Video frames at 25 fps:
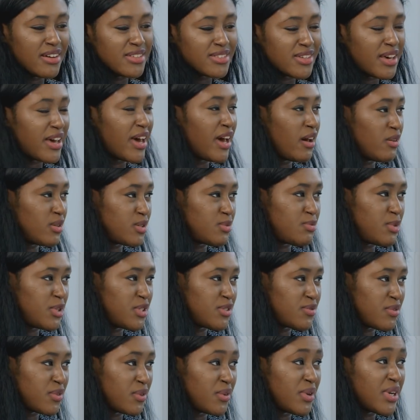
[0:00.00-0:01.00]
us our hair was
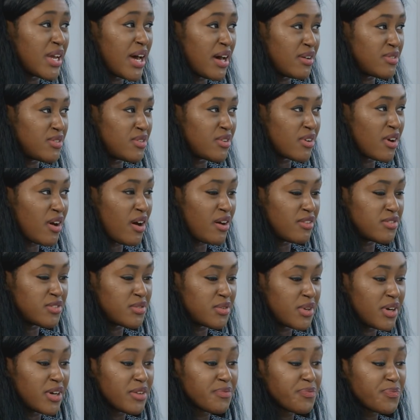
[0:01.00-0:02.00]
beautiful and how to look
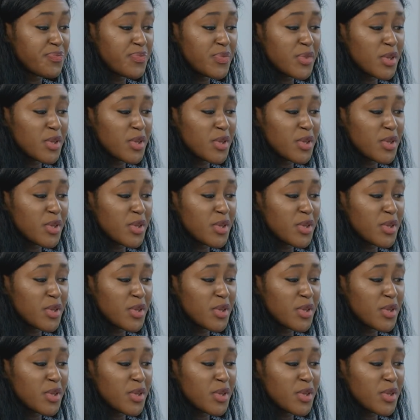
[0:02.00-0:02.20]
after it.